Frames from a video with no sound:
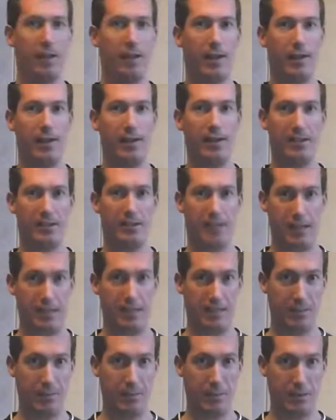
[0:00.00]
In this
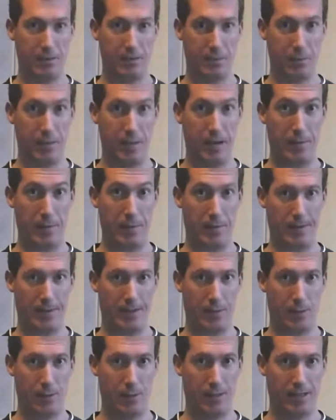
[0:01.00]
case, this person's BMI
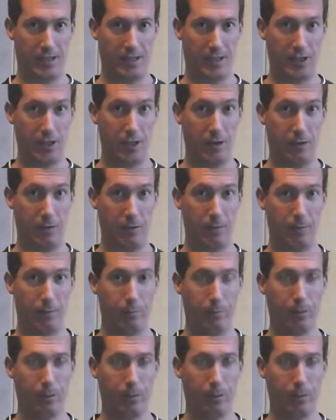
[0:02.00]
is 22,